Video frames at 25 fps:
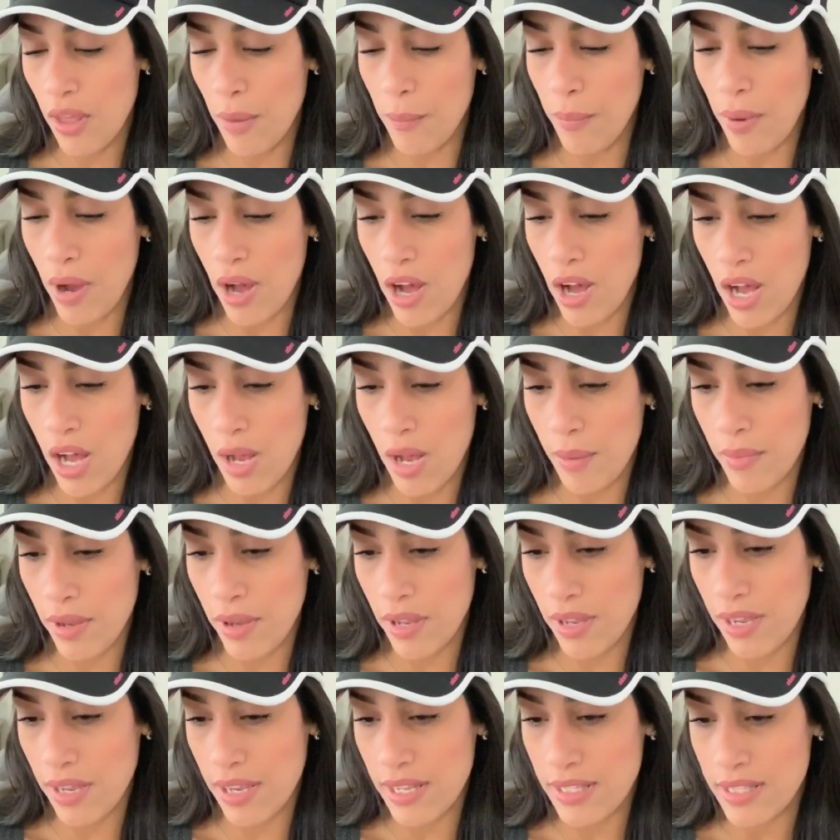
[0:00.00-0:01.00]
Balm.
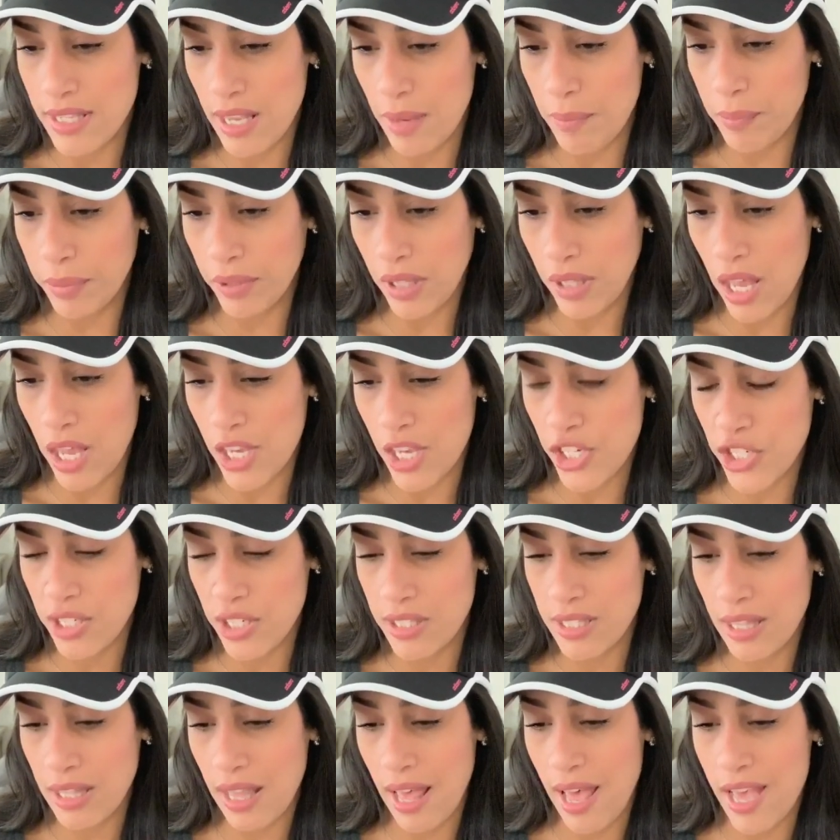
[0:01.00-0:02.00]
It's a blush
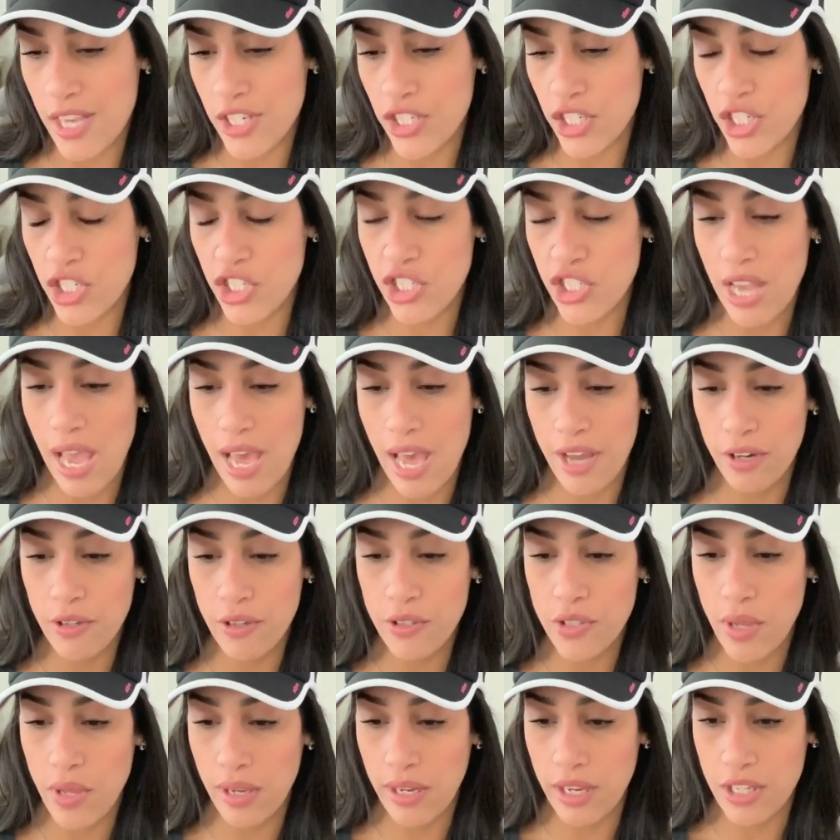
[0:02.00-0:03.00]
slash shadow,
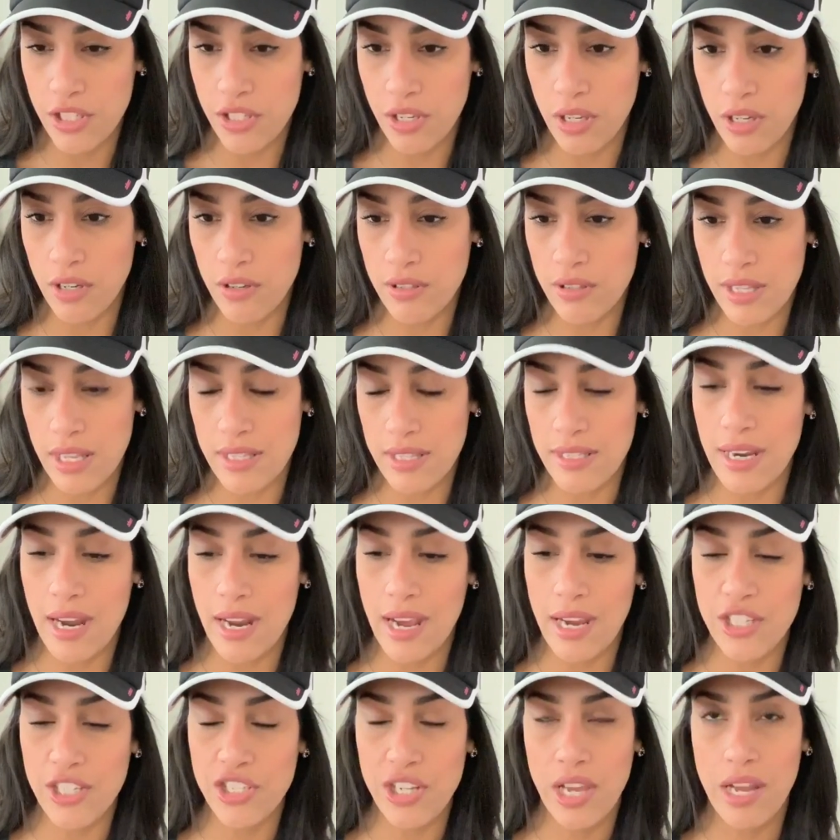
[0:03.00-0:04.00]
so I guess you can use it as an
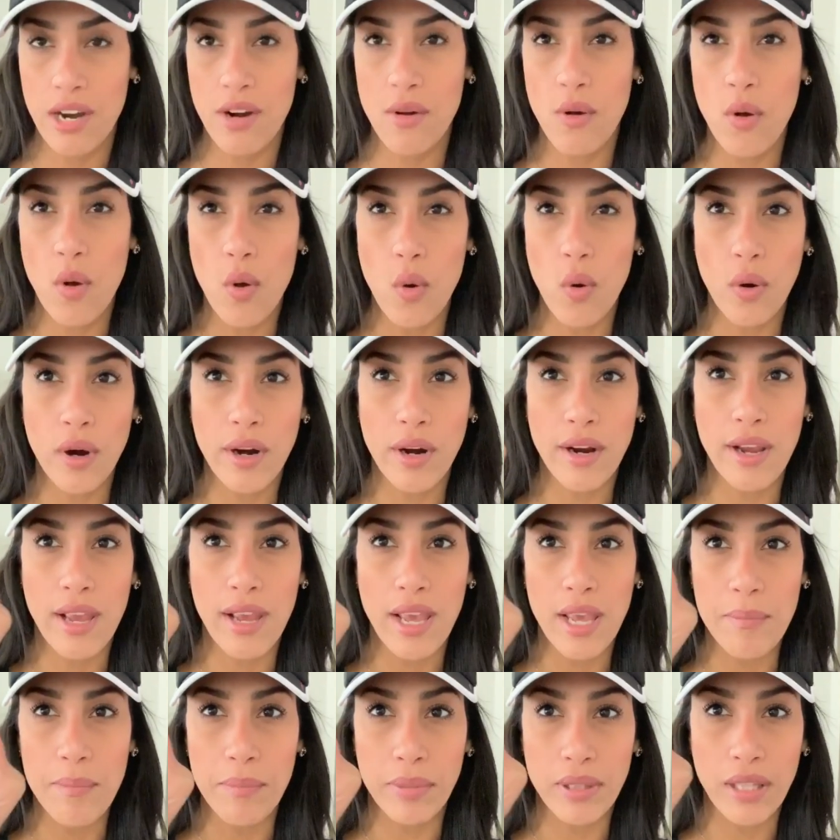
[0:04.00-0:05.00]
eyeshadow or
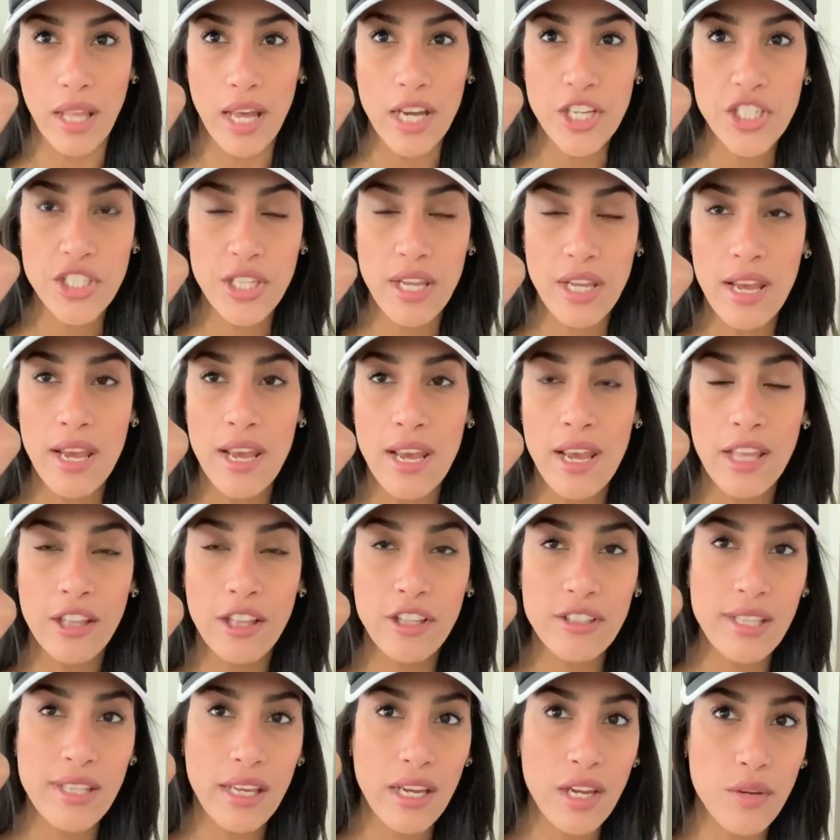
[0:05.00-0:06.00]
a blush. It
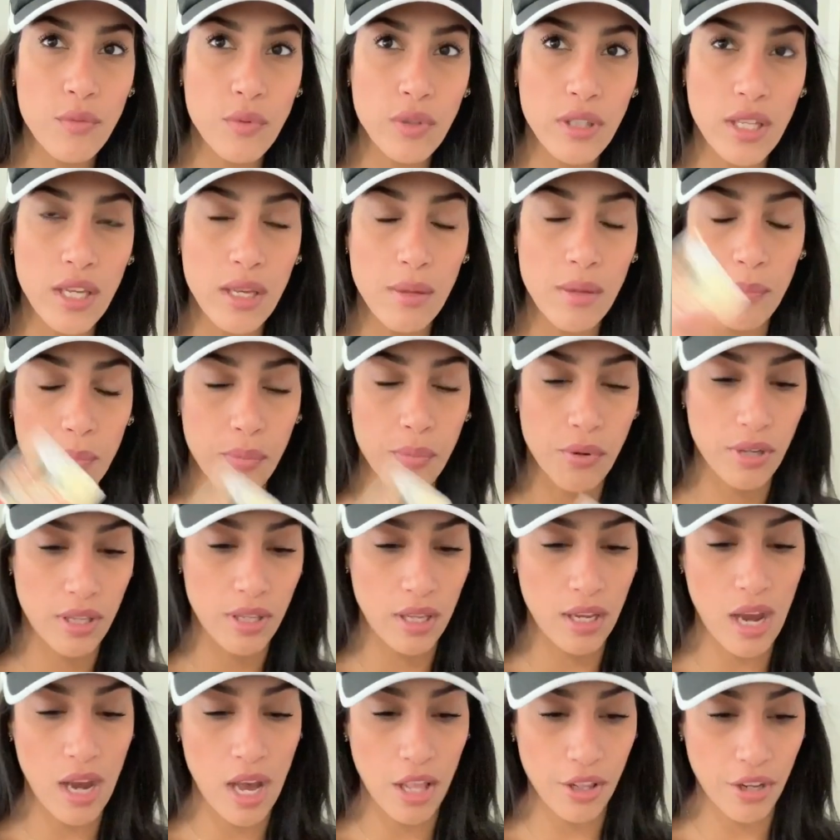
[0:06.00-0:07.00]
looks like a really pretty
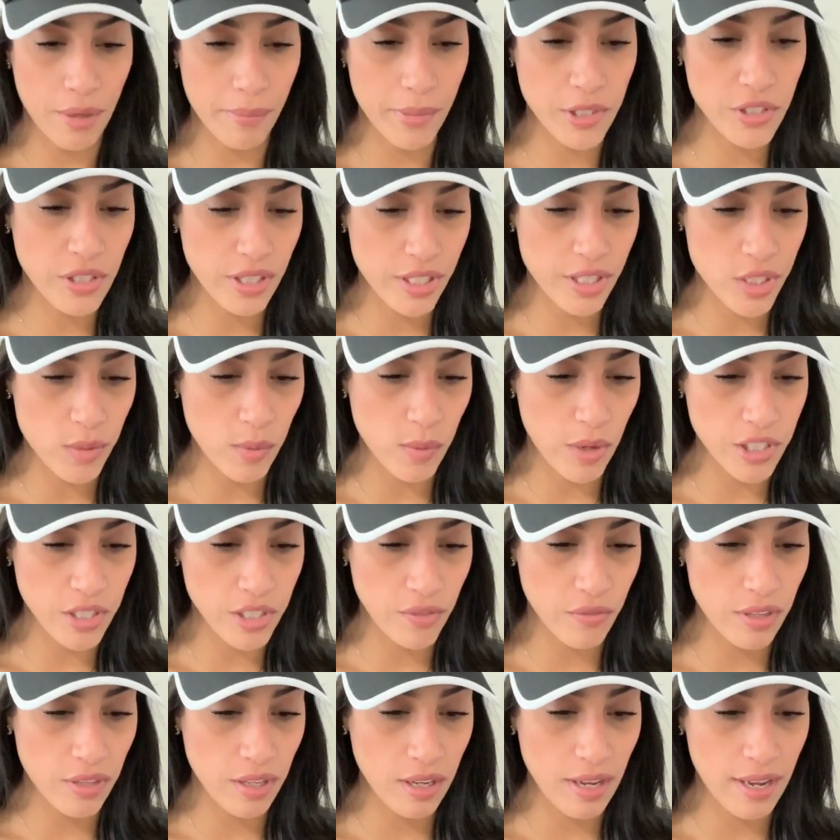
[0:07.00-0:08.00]
color. I'm gonna try to swatch it
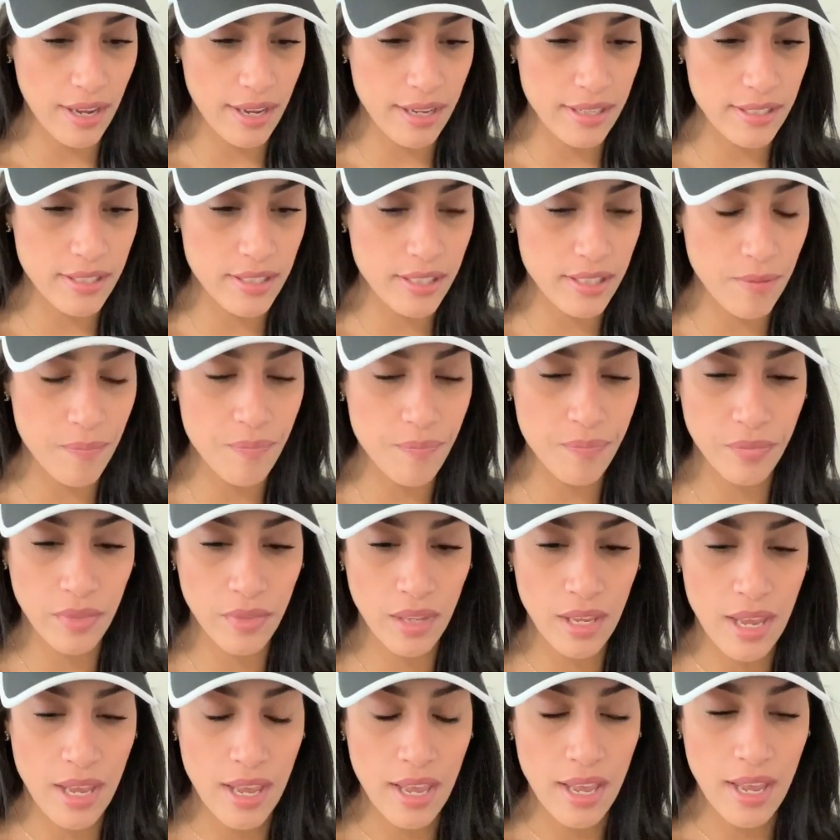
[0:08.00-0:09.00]
for you guys.
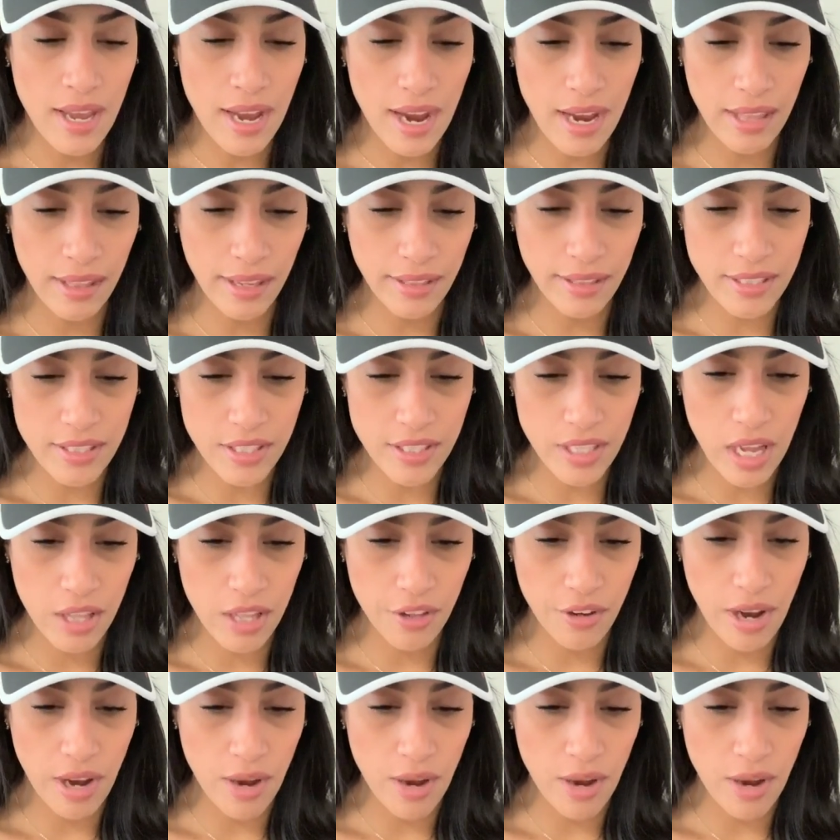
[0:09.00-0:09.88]
I like this color.